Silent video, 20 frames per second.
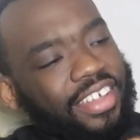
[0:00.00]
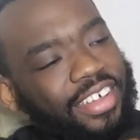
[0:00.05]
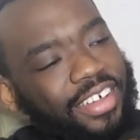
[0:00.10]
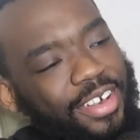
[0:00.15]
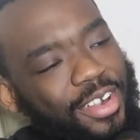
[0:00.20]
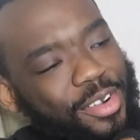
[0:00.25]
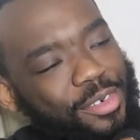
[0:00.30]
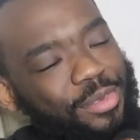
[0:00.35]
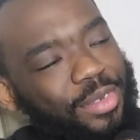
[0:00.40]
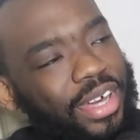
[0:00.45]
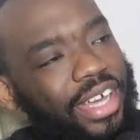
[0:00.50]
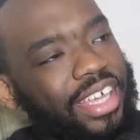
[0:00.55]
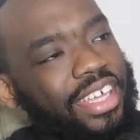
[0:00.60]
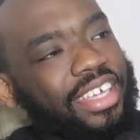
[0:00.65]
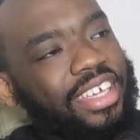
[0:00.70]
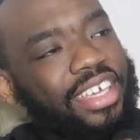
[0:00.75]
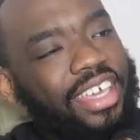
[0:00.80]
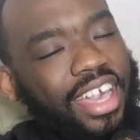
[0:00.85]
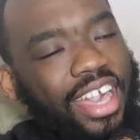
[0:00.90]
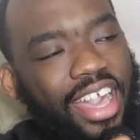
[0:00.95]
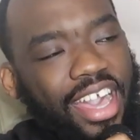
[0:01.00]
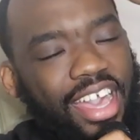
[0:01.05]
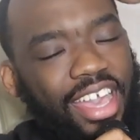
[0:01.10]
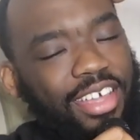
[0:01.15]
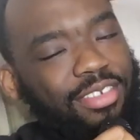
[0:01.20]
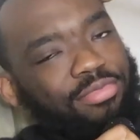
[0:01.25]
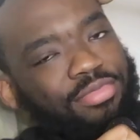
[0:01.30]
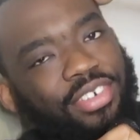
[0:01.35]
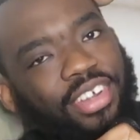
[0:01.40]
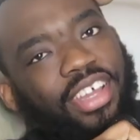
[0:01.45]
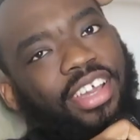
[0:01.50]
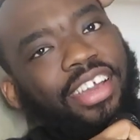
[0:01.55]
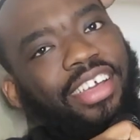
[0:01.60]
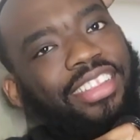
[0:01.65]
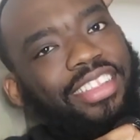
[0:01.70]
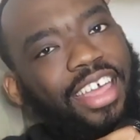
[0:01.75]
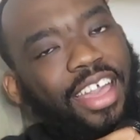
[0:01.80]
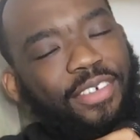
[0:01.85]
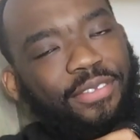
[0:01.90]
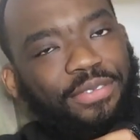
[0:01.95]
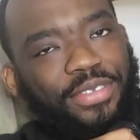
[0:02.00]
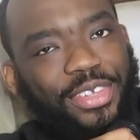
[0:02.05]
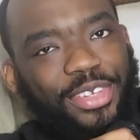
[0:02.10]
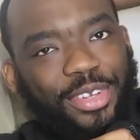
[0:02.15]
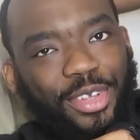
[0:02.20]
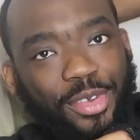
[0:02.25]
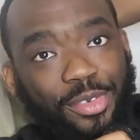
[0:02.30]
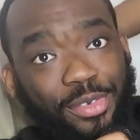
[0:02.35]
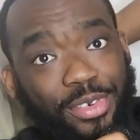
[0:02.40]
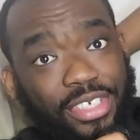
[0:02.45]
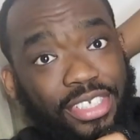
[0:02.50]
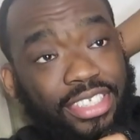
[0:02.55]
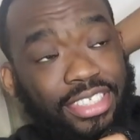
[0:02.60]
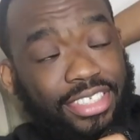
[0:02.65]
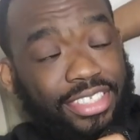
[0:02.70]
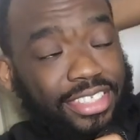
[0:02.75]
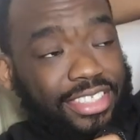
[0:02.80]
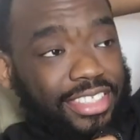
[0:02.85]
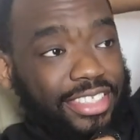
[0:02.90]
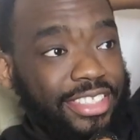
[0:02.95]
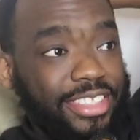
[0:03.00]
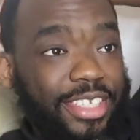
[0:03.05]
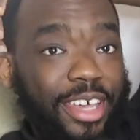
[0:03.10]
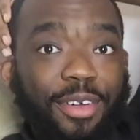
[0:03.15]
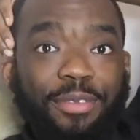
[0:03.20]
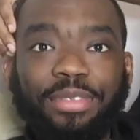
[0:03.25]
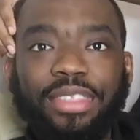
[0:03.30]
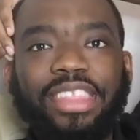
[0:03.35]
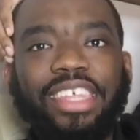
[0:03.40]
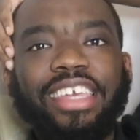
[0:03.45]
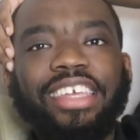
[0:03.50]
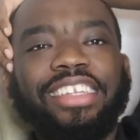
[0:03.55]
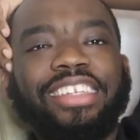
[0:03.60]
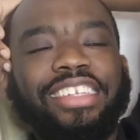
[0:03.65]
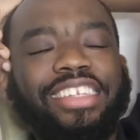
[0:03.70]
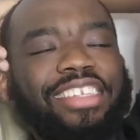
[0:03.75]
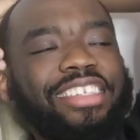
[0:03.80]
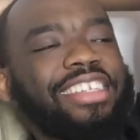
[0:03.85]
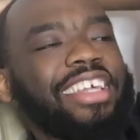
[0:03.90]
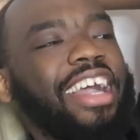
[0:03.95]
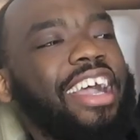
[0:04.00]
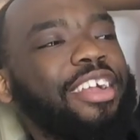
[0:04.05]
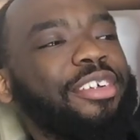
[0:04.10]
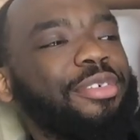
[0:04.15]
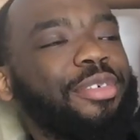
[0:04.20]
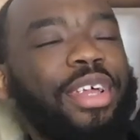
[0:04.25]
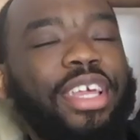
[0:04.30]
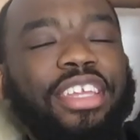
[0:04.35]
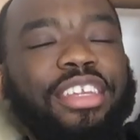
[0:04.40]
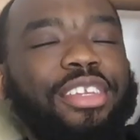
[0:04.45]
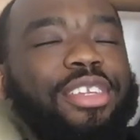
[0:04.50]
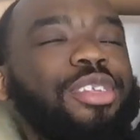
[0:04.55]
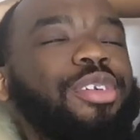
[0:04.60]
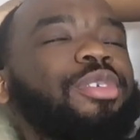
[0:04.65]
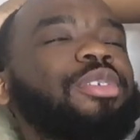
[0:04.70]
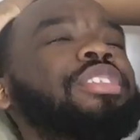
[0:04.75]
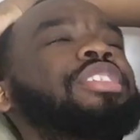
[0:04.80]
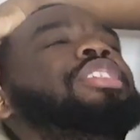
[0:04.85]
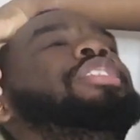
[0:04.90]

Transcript: Oh my God, bro. That video was something. I already knew